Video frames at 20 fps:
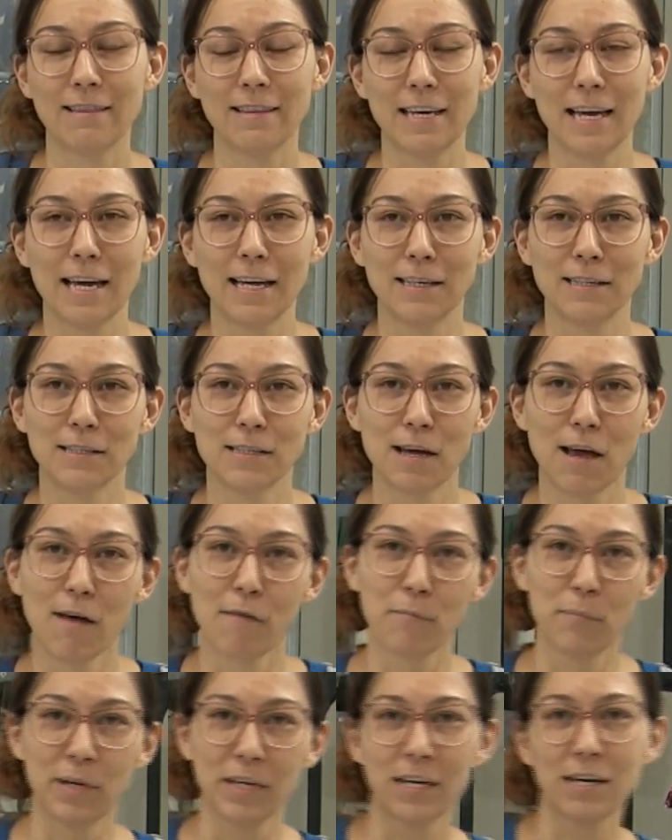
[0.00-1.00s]
the end
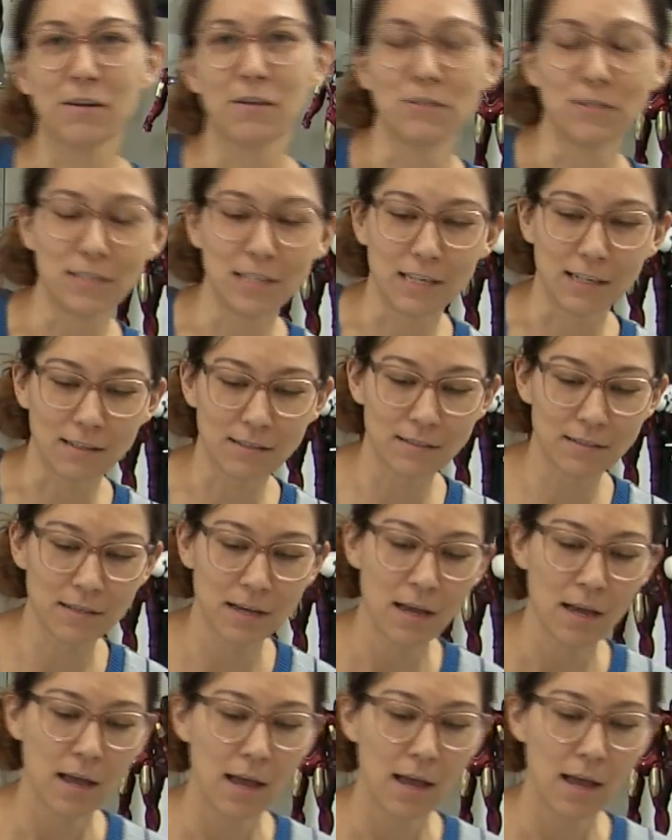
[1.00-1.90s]
of Big Hero 6.